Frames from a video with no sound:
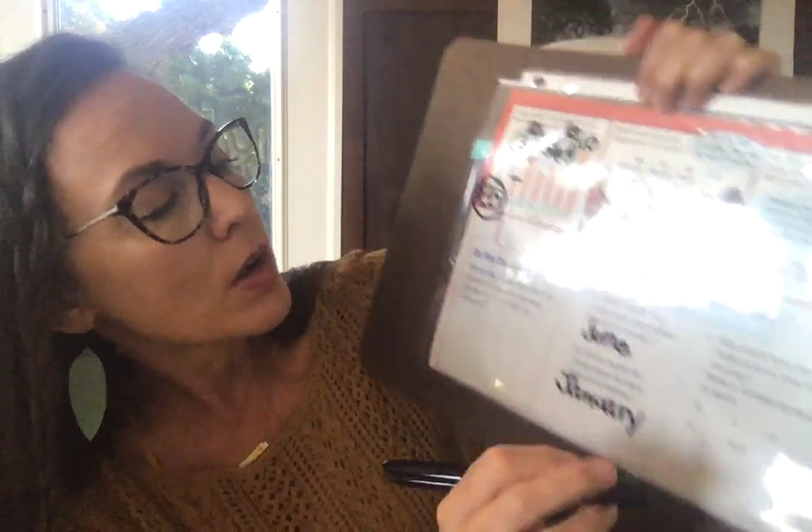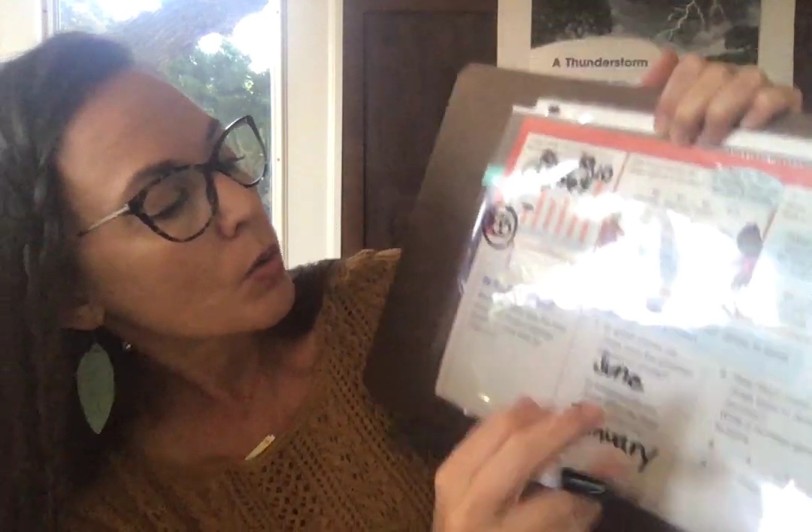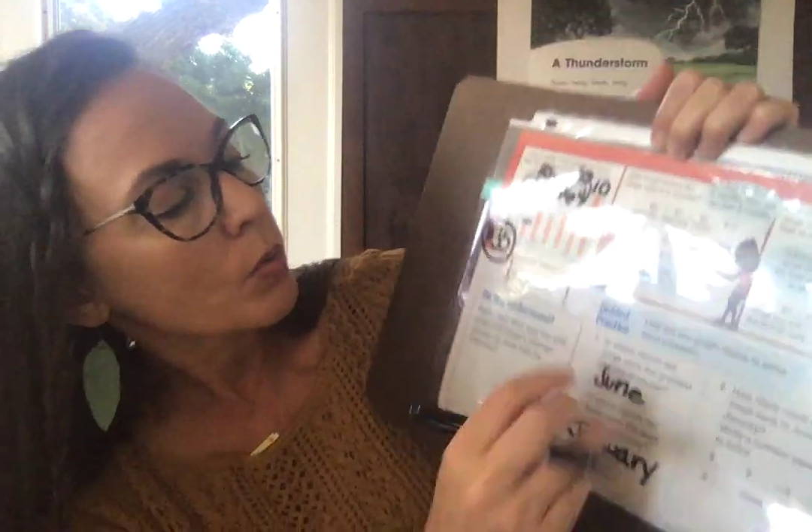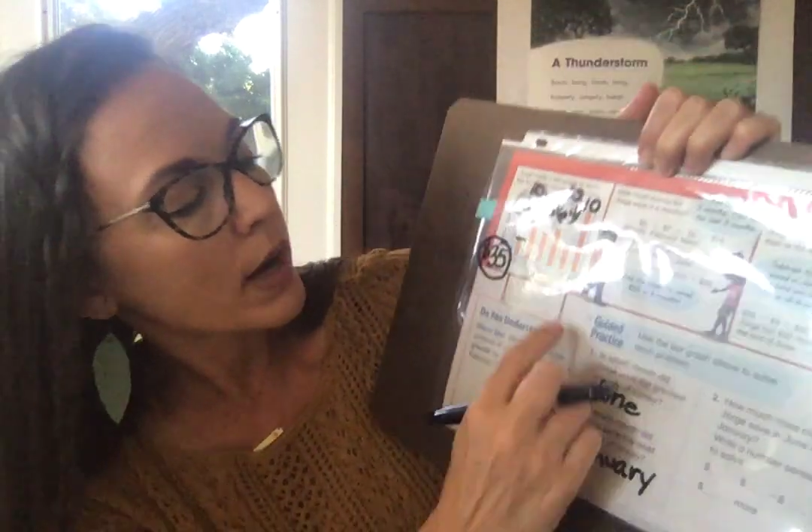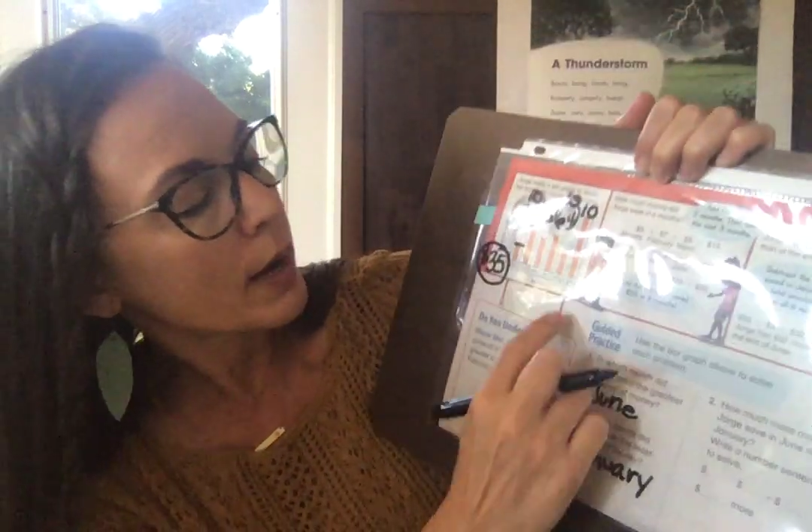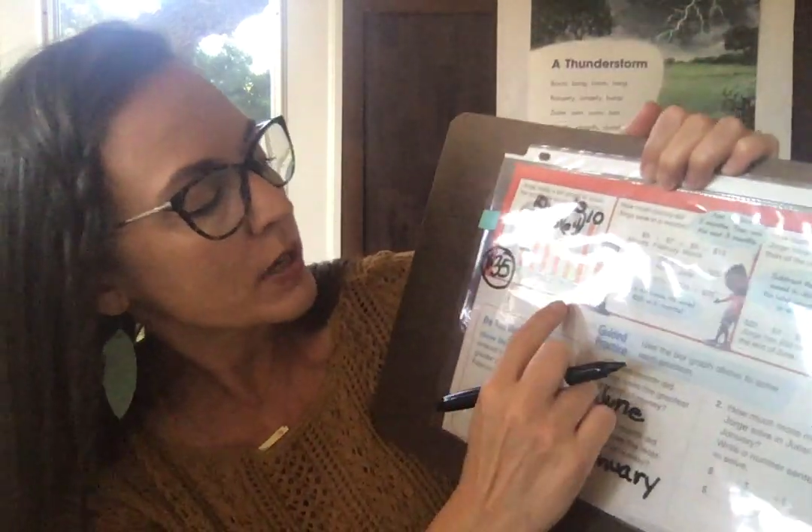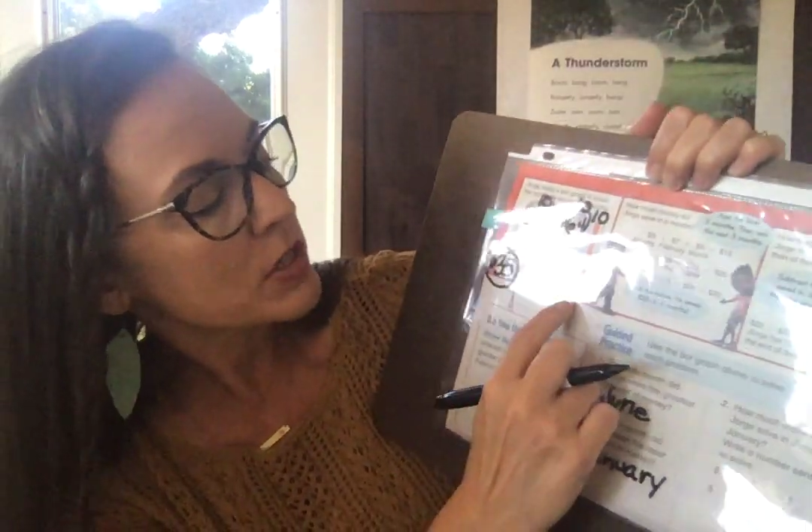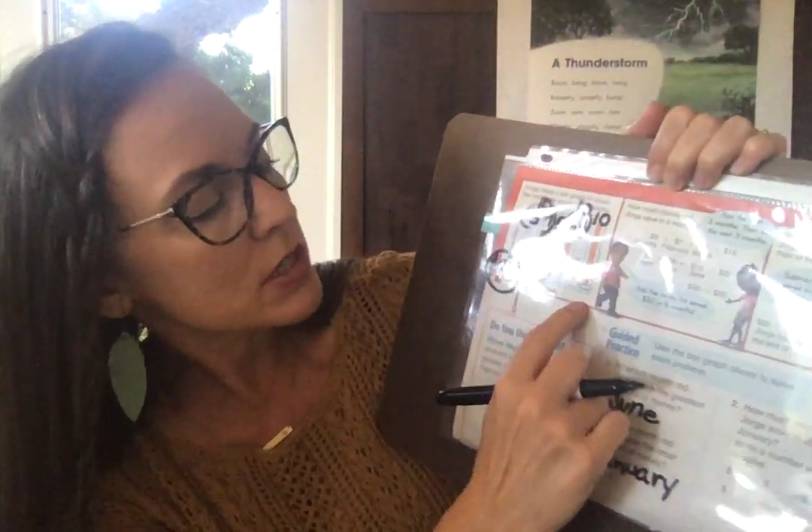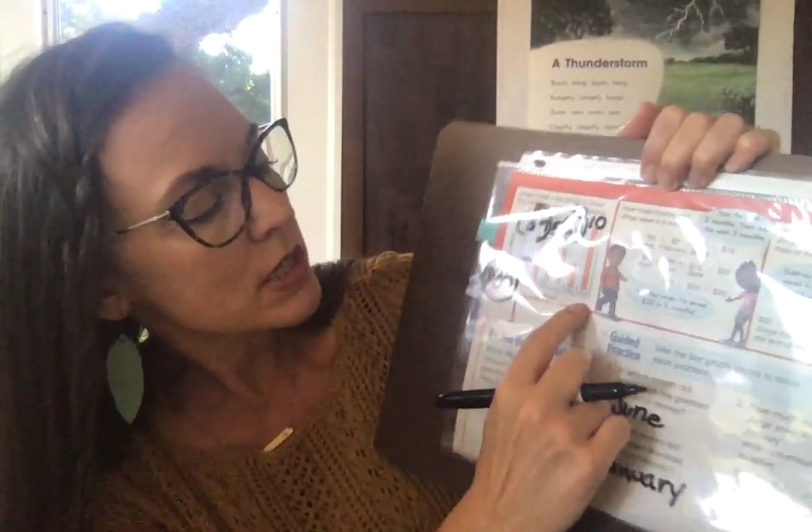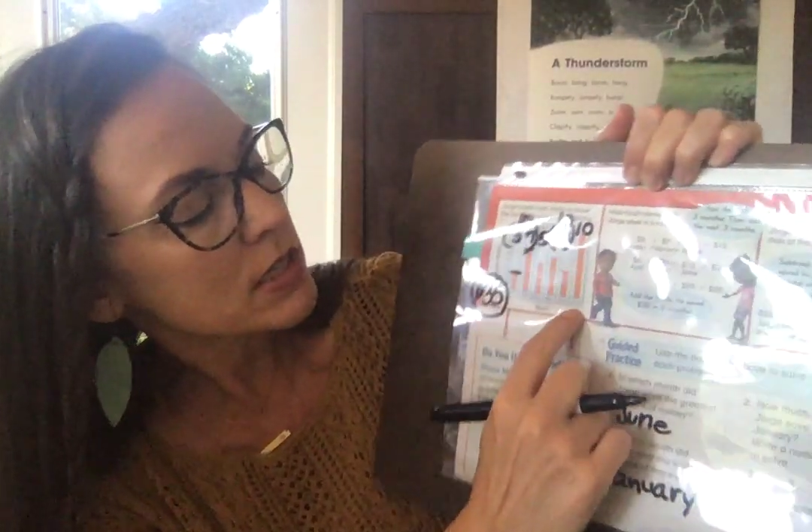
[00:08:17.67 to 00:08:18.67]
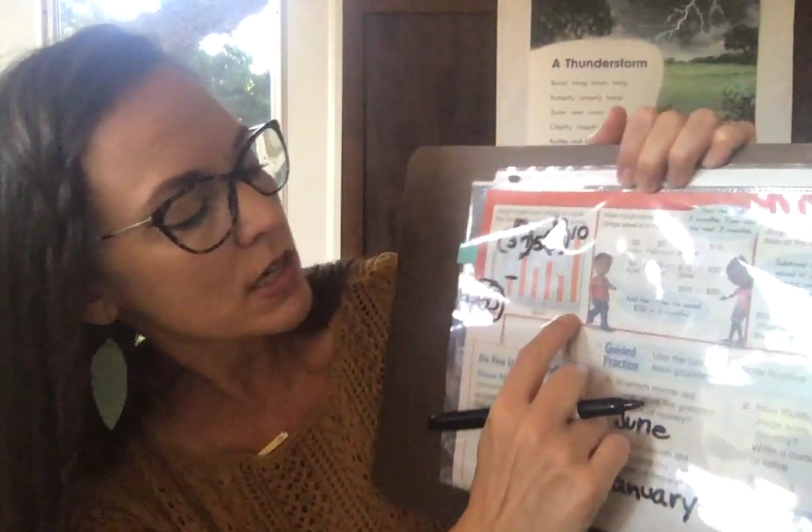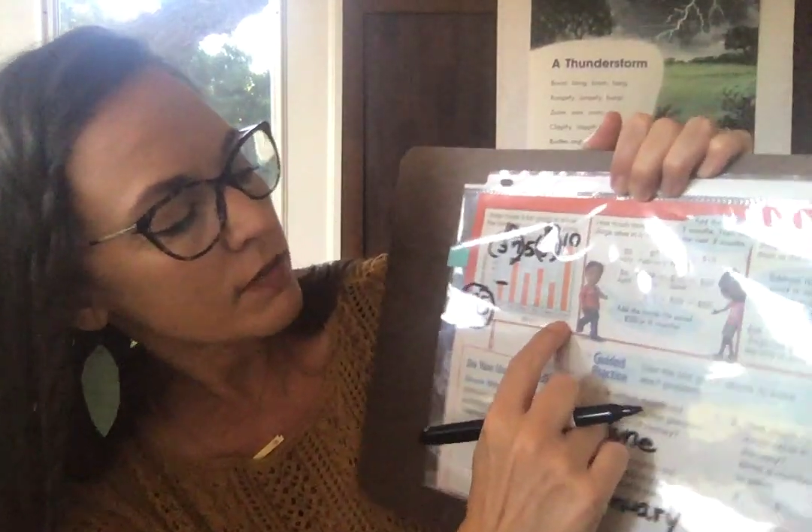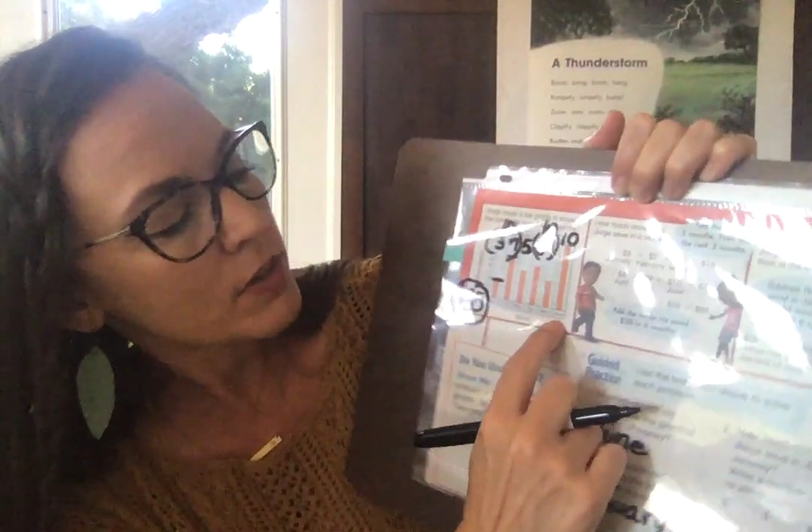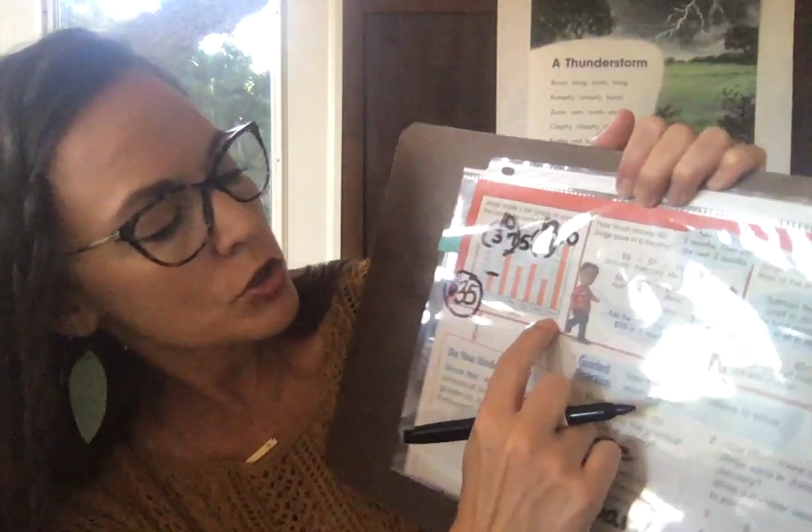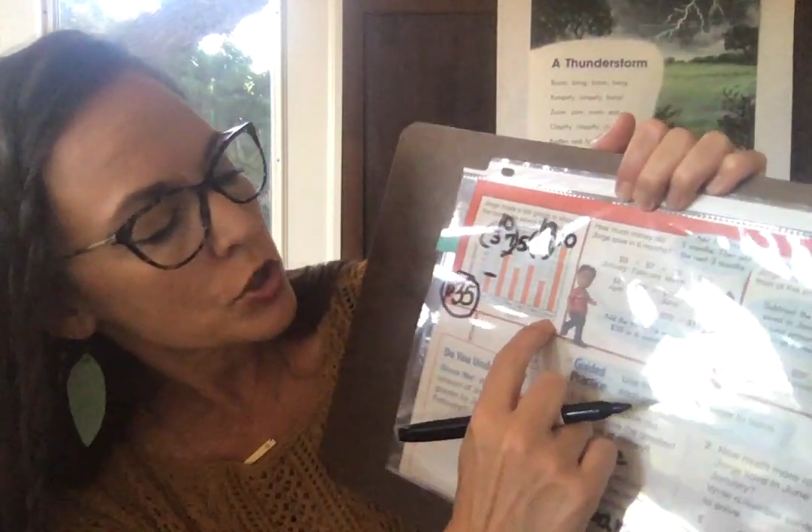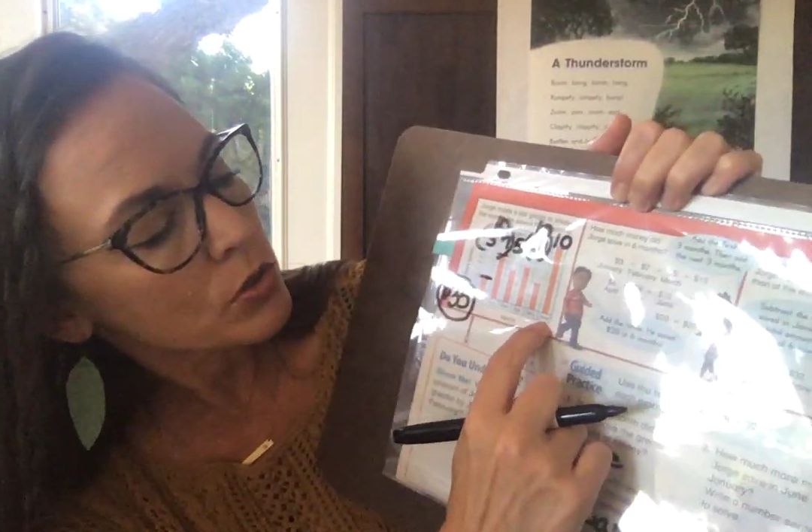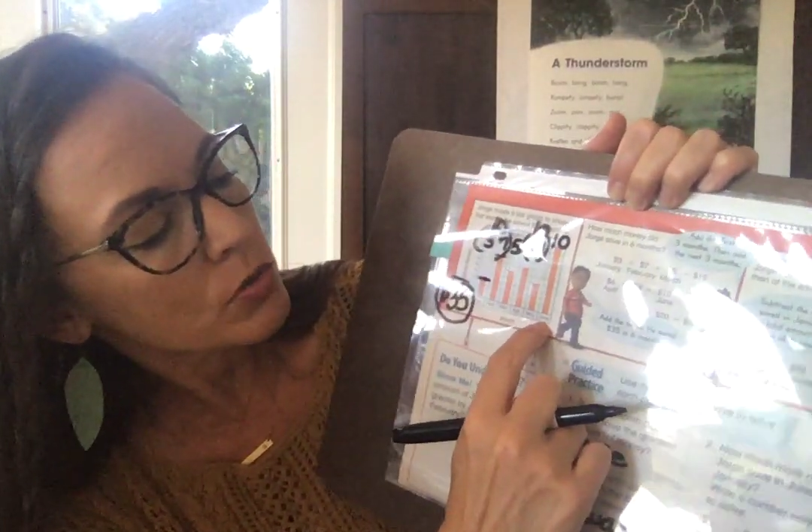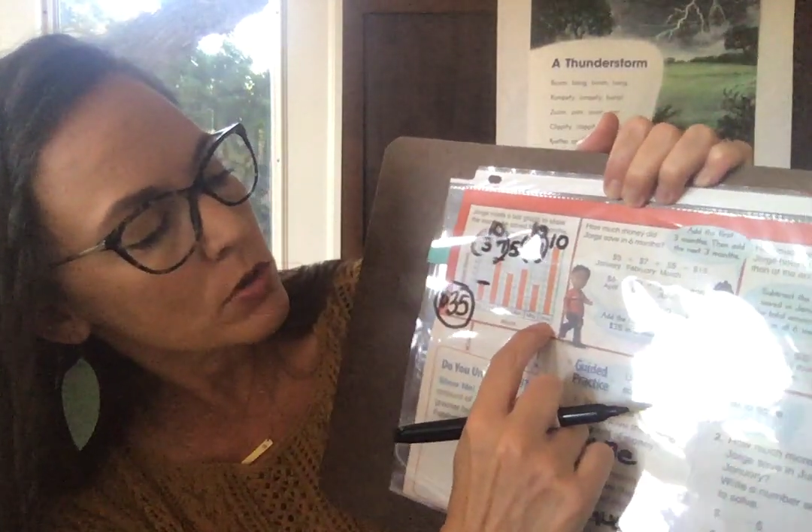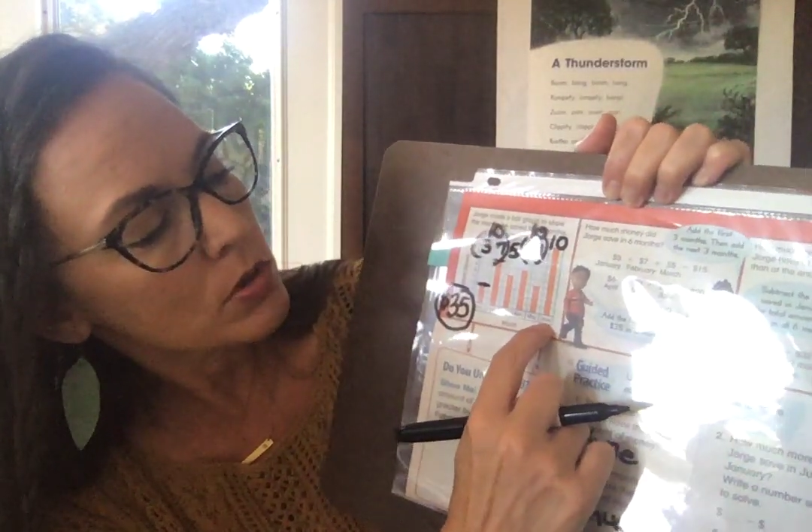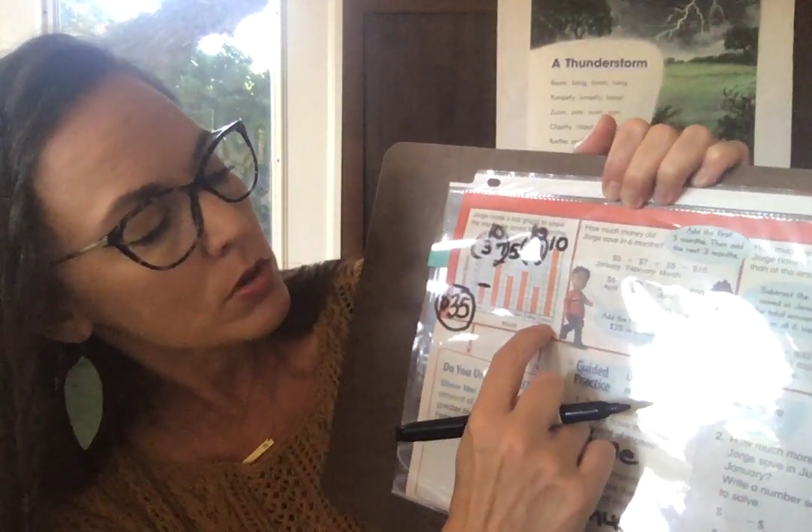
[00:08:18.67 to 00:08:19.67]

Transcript: Well, how much did he save in June?